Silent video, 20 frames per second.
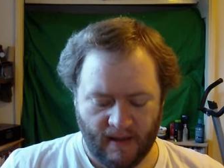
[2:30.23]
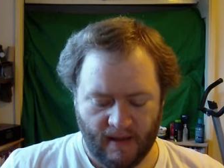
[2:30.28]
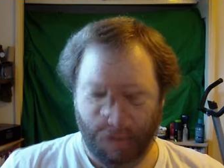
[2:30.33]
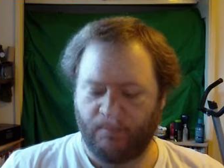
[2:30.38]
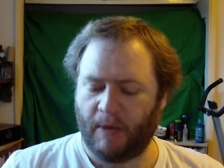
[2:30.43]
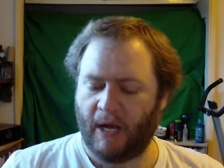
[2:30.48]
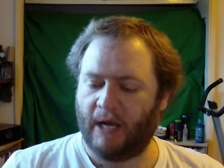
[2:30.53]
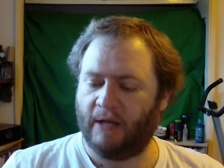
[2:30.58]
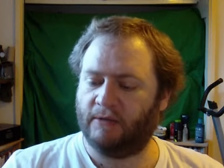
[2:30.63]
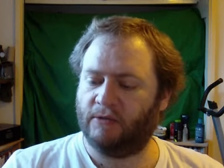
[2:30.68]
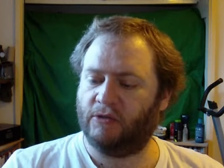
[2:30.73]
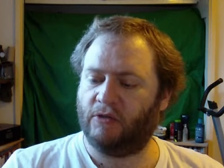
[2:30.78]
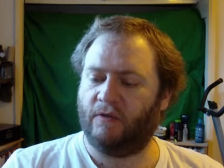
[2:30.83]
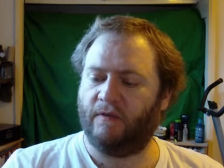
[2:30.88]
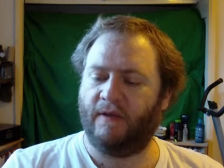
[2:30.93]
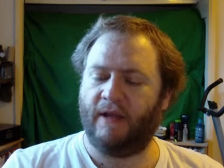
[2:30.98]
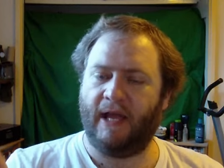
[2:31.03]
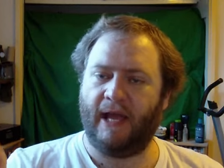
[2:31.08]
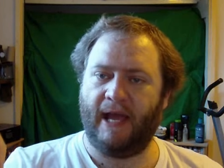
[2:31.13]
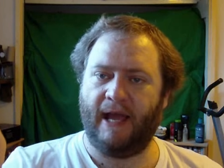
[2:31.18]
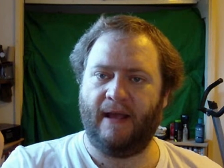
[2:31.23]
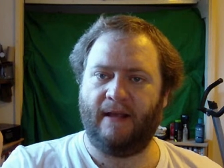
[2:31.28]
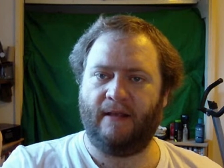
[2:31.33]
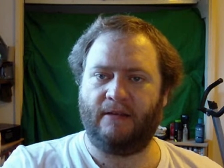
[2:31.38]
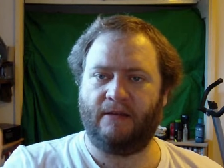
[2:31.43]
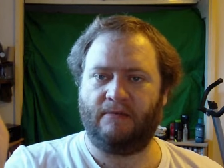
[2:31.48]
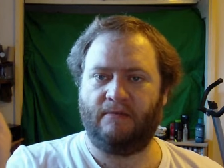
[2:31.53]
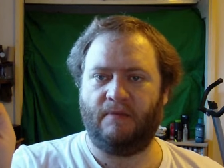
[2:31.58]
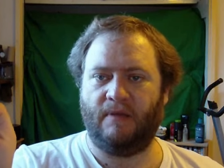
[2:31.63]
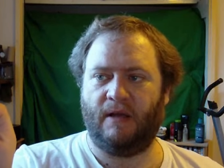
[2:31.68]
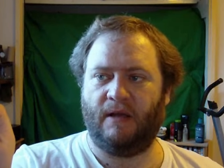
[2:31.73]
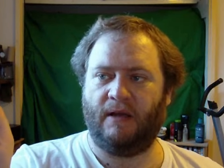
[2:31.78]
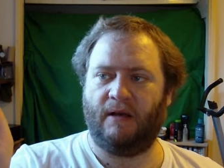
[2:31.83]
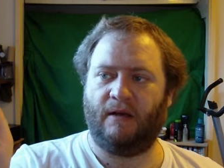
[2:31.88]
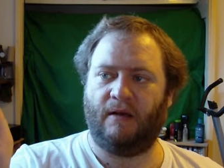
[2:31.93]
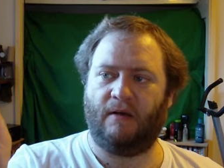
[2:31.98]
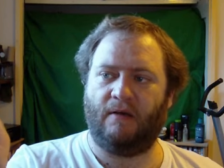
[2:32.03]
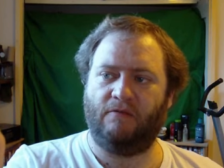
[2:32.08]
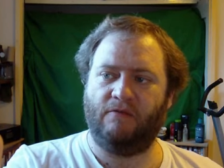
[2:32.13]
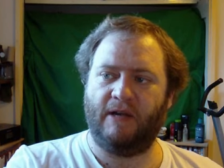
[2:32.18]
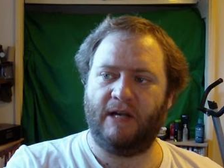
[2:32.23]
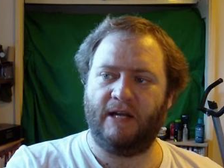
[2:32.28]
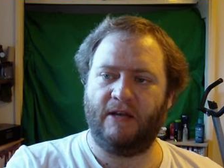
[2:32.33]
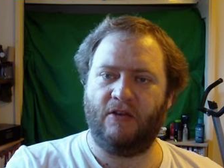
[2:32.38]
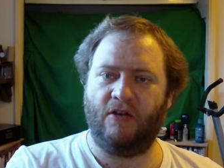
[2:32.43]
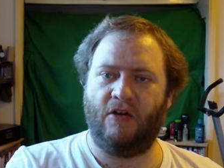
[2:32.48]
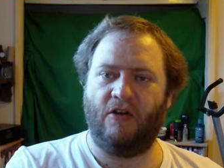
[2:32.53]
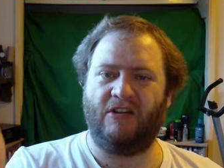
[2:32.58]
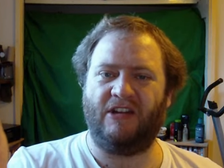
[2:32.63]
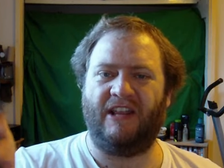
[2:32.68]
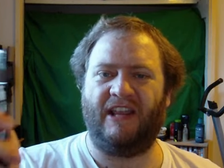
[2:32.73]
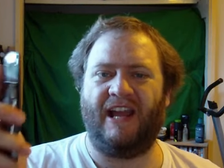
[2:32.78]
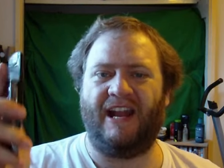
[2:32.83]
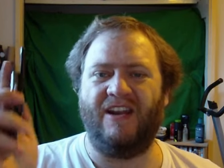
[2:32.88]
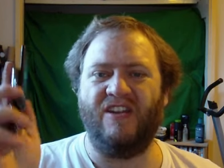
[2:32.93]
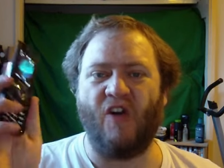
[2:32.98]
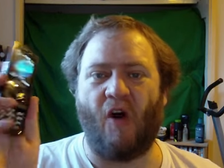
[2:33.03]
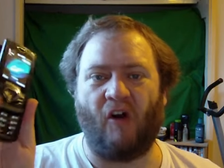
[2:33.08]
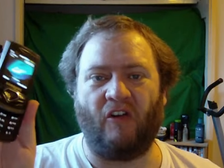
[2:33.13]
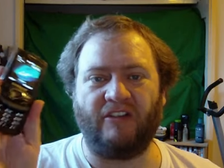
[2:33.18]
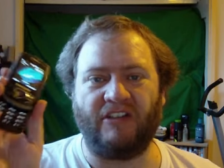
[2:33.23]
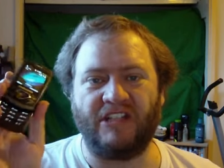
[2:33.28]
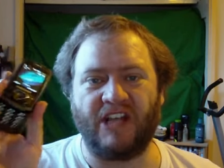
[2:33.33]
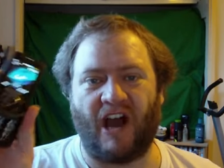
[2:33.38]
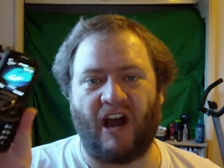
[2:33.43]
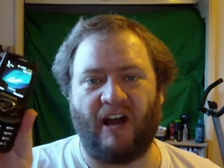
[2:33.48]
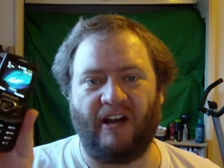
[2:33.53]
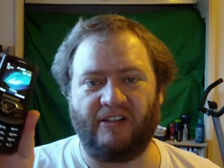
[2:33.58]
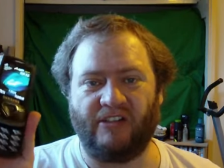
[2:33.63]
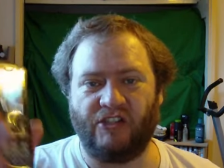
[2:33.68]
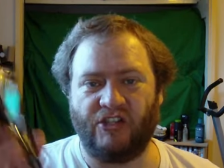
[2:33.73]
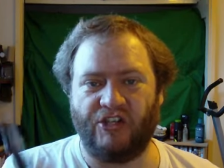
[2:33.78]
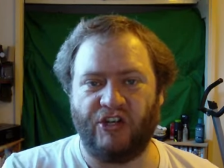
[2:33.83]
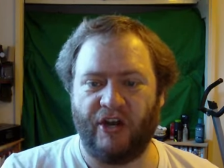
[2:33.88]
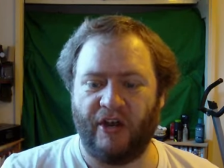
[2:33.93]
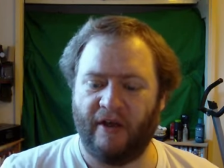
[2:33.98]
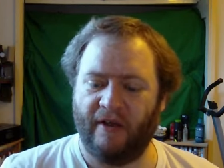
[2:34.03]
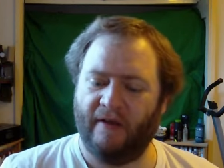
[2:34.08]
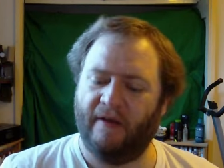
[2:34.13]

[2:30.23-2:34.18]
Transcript: The buttons on there are really good, and they're not touch.